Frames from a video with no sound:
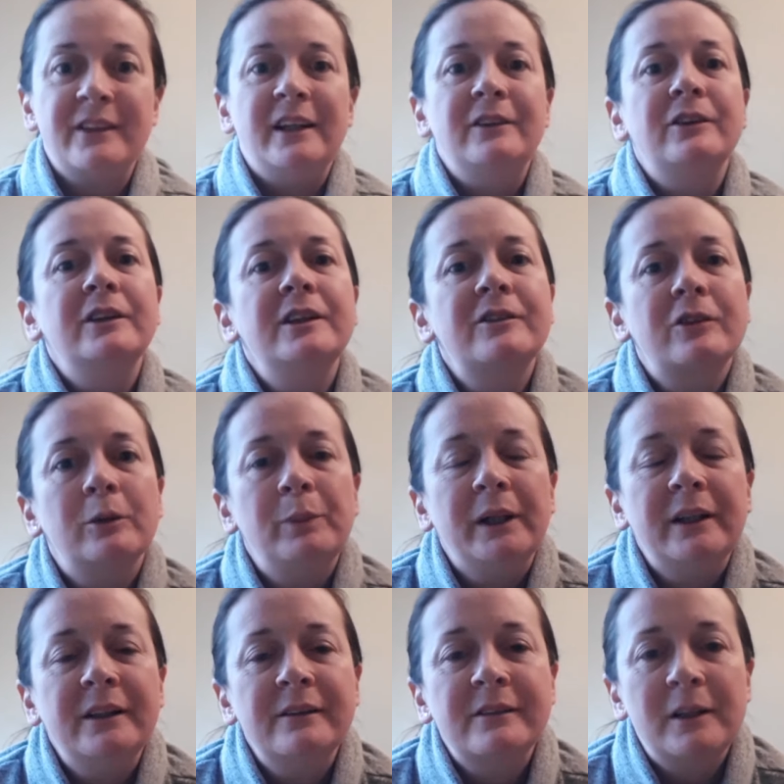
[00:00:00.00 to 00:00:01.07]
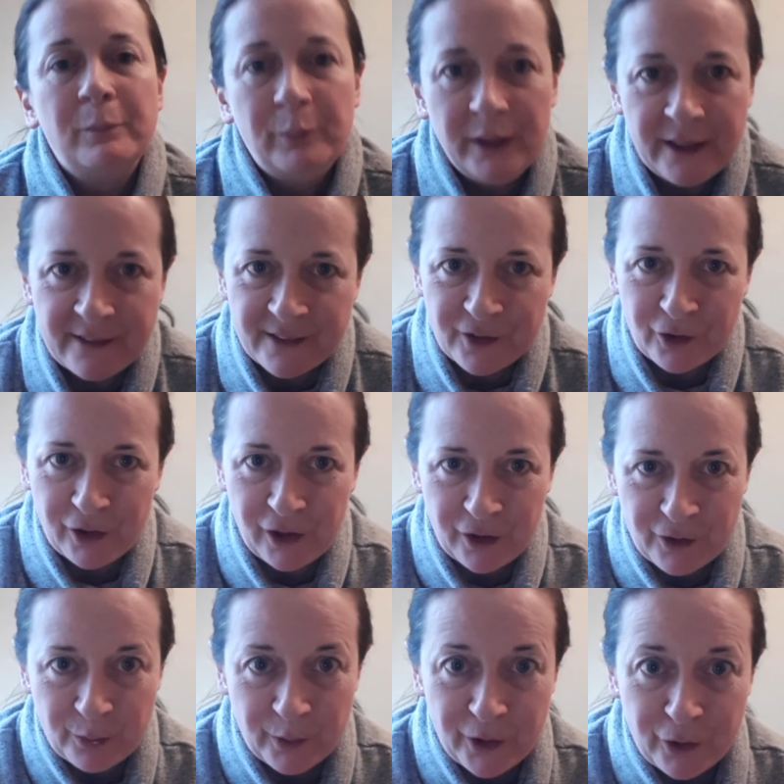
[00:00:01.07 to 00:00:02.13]
and you need to go back into that place in your
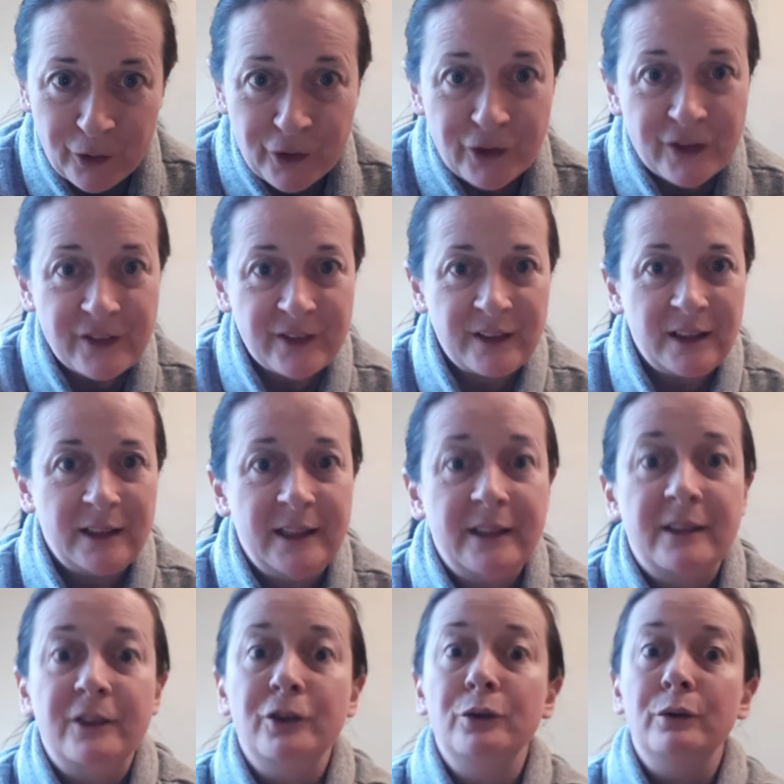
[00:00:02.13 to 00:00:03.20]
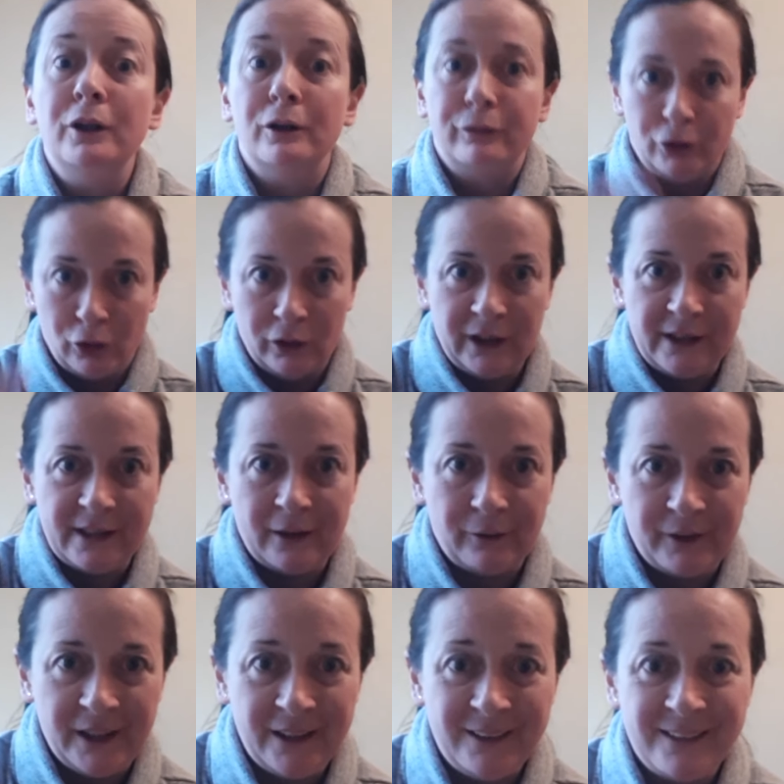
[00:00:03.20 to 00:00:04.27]
heart where you're just a little kid and you love rolling
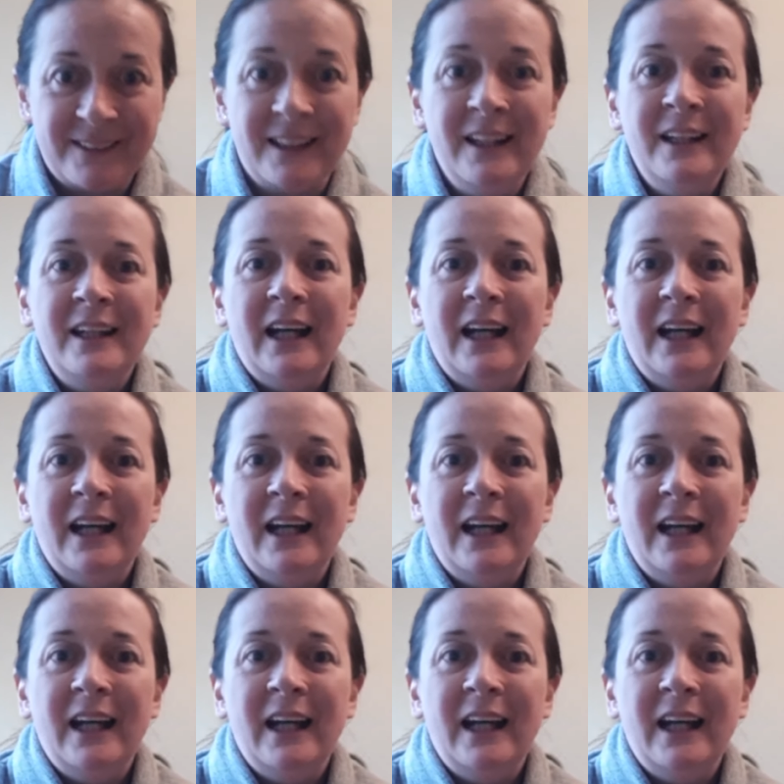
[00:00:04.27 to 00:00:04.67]
down hills